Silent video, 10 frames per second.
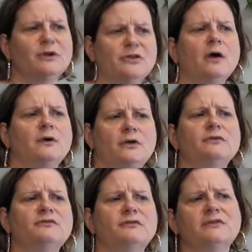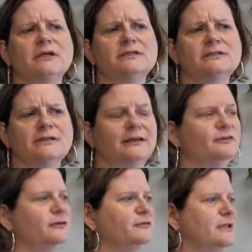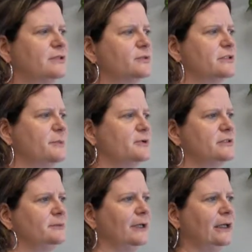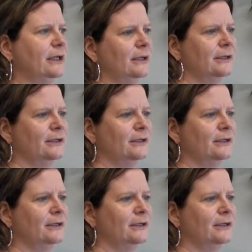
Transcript: and we thought we knew the 50s, and the 50s were supposed to be,